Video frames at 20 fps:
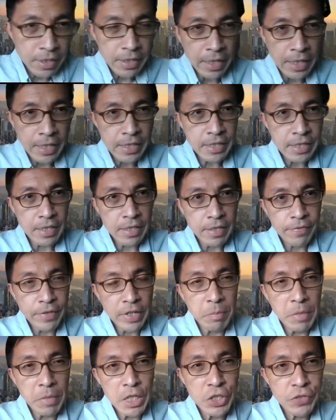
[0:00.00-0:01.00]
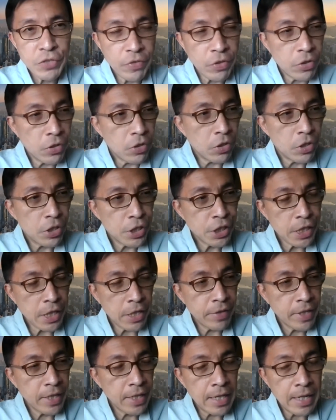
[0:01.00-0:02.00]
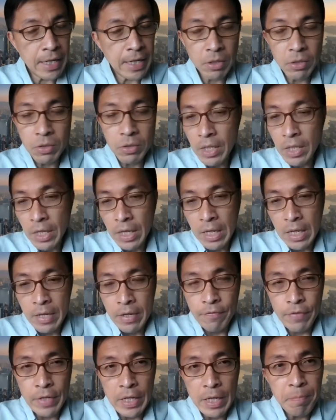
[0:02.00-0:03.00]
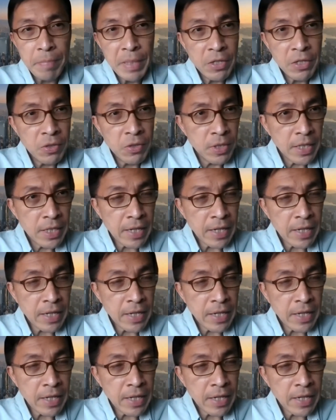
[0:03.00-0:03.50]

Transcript: Thanks very much for sharing how Filipino